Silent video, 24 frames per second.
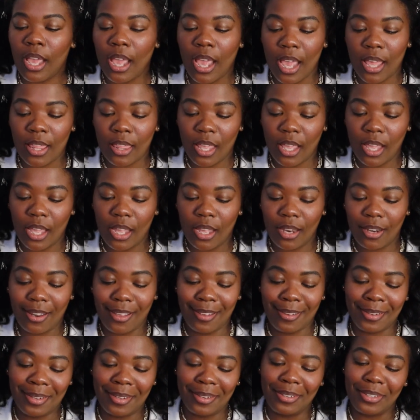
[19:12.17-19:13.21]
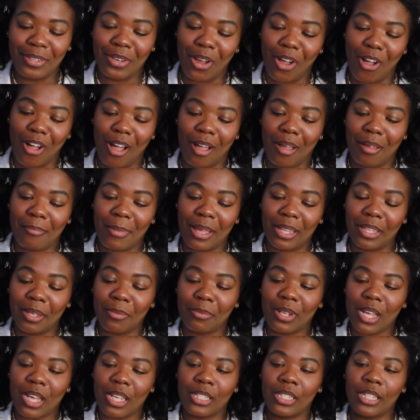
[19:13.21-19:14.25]
And then, y'all, my lip
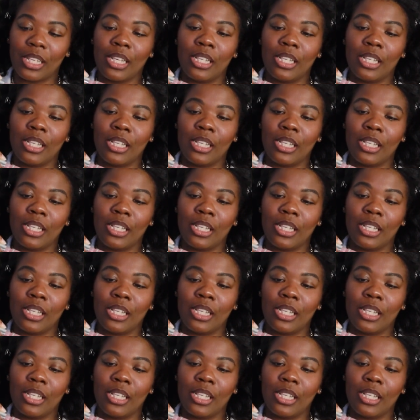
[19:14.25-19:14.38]
gloss